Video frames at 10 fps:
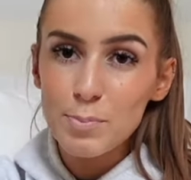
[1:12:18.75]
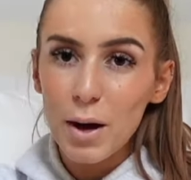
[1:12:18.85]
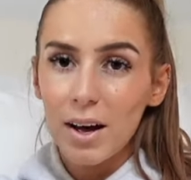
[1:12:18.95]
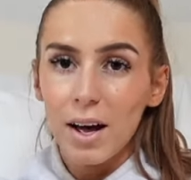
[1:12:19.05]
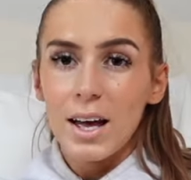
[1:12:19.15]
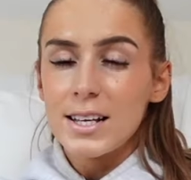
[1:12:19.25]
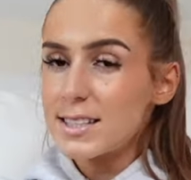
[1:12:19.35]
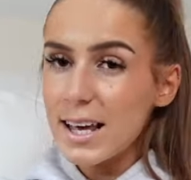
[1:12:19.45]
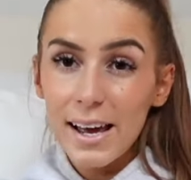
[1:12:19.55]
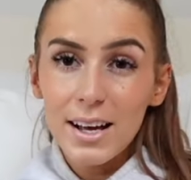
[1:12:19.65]
But
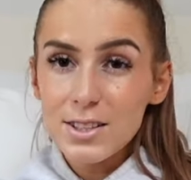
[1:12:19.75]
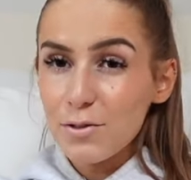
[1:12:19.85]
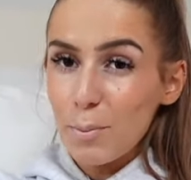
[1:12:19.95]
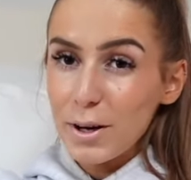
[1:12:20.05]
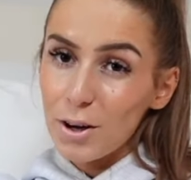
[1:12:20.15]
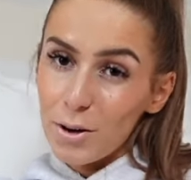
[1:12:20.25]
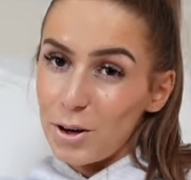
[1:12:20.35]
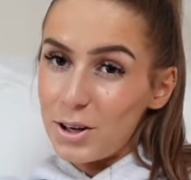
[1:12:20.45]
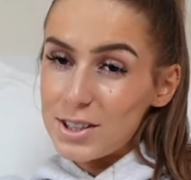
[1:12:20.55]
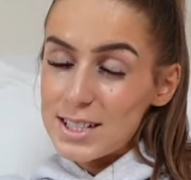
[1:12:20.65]
seeing as I've got my yoga
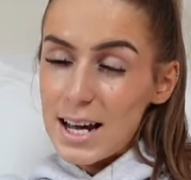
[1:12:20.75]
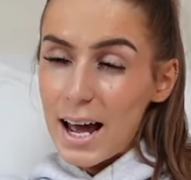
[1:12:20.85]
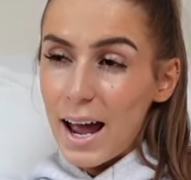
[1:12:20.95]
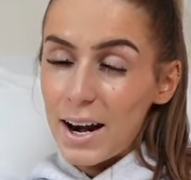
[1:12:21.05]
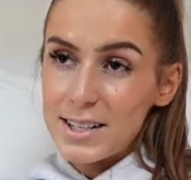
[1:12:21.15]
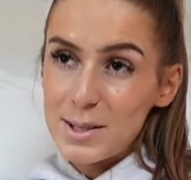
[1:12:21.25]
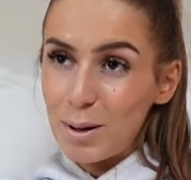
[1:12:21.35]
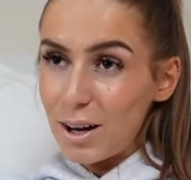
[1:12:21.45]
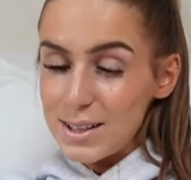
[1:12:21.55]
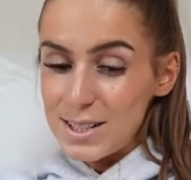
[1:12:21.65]
hoodie on today and I did
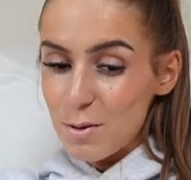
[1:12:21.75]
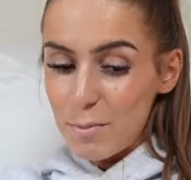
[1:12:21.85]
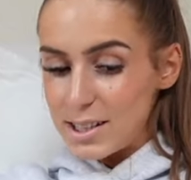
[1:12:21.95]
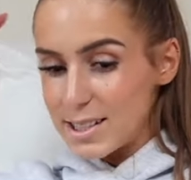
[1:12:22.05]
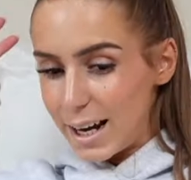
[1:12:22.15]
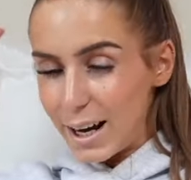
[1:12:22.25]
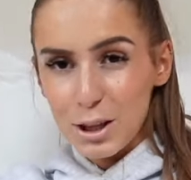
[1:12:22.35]
Pilates on Monday,